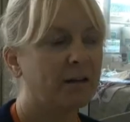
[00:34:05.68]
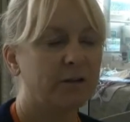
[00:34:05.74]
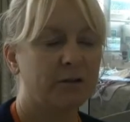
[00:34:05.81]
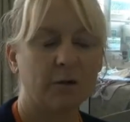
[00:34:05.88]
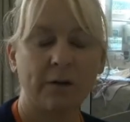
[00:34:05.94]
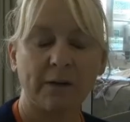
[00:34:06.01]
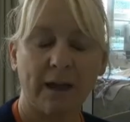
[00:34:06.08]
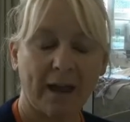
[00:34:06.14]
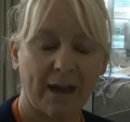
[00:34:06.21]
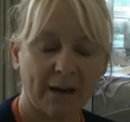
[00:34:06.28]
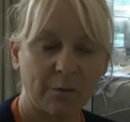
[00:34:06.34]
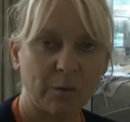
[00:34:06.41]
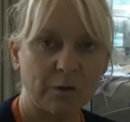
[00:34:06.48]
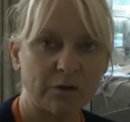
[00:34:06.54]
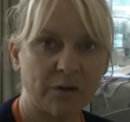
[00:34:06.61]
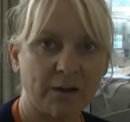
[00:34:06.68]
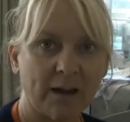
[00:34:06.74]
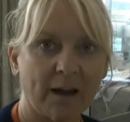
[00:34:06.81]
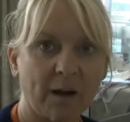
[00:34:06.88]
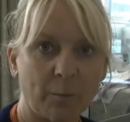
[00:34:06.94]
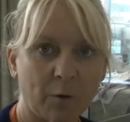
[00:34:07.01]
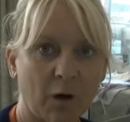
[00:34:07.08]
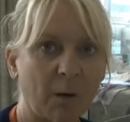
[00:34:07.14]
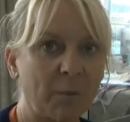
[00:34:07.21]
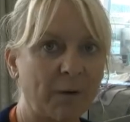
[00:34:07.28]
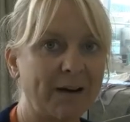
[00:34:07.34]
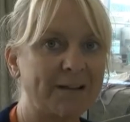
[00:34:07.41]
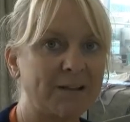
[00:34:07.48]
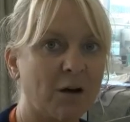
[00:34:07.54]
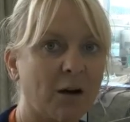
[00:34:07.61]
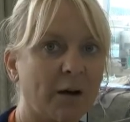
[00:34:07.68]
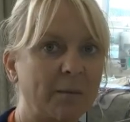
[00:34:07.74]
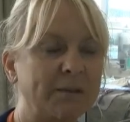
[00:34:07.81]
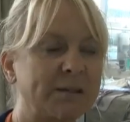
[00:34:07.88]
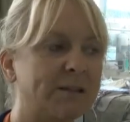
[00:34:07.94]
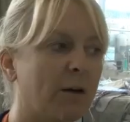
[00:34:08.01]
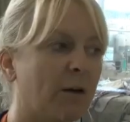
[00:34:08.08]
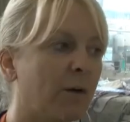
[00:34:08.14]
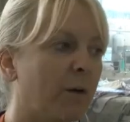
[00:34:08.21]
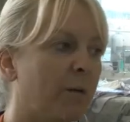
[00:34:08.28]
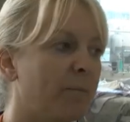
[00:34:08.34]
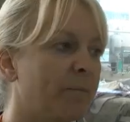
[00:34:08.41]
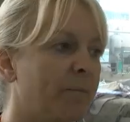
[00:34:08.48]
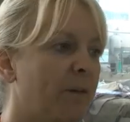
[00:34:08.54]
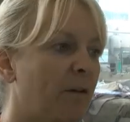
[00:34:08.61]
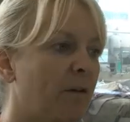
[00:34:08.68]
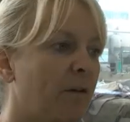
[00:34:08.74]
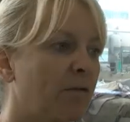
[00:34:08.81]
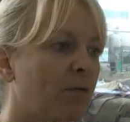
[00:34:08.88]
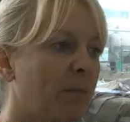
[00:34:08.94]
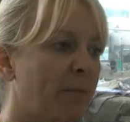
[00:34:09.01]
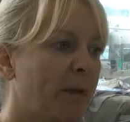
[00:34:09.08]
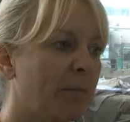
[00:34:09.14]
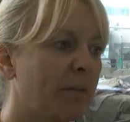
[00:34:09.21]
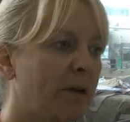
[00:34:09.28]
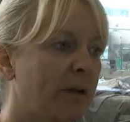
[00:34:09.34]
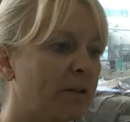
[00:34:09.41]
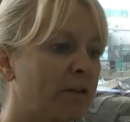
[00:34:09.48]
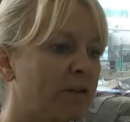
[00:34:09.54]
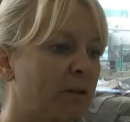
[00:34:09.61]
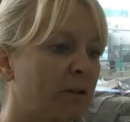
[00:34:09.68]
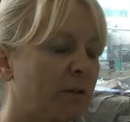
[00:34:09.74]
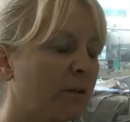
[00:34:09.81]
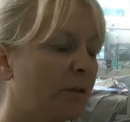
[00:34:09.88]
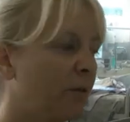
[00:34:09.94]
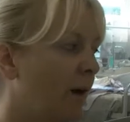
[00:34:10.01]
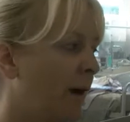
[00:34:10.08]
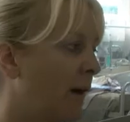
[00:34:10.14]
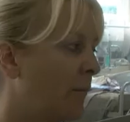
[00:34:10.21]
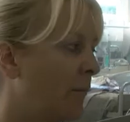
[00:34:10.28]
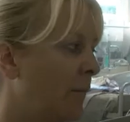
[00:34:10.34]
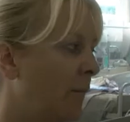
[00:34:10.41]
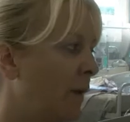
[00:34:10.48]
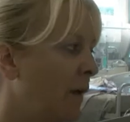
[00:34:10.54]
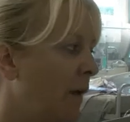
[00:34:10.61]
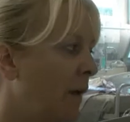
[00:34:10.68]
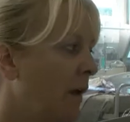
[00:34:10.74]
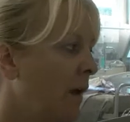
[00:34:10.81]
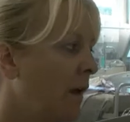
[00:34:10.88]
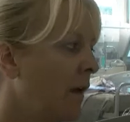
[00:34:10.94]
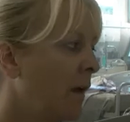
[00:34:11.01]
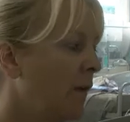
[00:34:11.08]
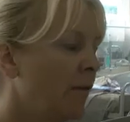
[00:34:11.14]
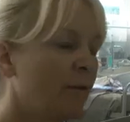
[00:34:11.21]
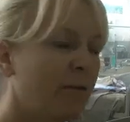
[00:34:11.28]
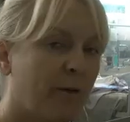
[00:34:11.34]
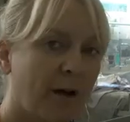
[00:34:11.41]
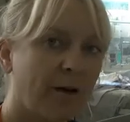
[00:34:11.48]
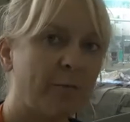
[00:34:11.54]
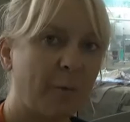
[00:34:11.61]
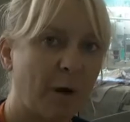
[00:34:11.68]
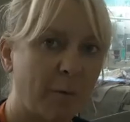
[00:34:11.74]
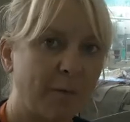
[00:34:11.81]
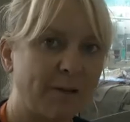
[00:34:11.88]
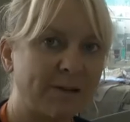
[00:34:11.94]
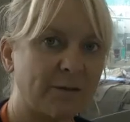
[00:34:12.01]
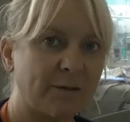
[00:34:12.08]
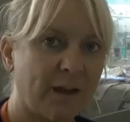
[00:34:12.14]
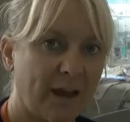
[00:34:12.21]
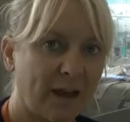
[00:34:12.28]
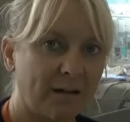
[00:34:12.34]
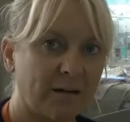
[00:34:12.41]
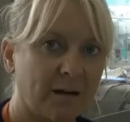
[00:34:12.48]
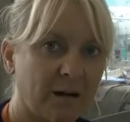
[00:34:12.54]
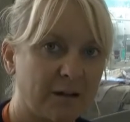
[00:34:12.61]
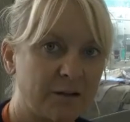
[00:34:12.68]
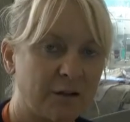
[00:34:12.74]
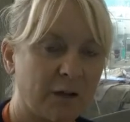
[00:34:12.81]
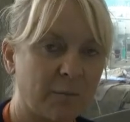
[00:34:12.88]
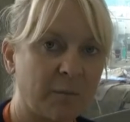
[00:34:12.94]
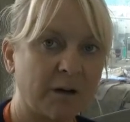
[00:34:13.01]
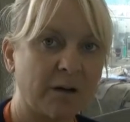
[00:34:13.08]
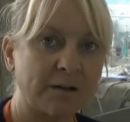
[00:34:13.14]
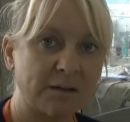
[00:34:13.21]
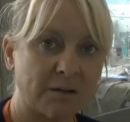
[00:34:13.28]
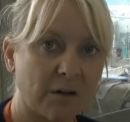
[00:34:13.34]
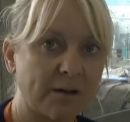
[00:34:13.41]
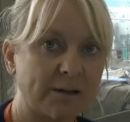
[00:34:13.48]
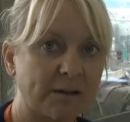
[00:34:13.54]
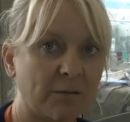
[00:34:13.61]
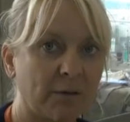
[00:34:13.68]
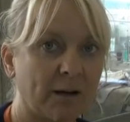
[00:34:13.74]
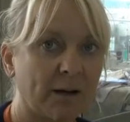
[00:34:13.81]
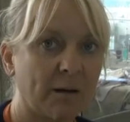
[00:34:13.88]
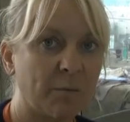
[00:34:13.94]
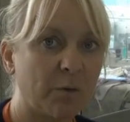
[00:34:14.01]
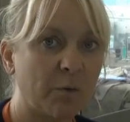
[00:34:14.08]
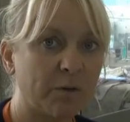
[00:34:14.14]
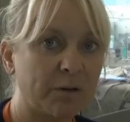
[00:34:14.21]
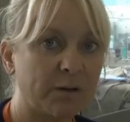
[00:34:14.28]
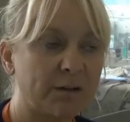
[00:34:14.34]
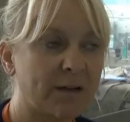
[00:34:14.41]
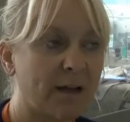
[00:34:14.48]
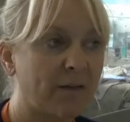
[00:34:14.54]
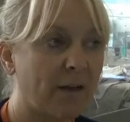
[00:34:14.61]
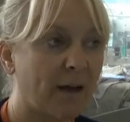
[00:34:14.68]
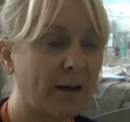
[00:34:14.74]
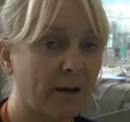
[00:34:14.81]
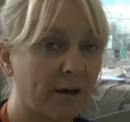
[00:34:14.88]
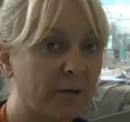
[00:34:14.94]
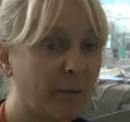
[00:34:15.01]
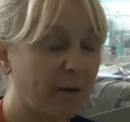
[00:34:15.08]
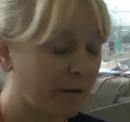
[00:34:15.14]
doing hand washing at appropriate times. So remember to the 5 moments of hand hygiene, because those are really important and they're going to be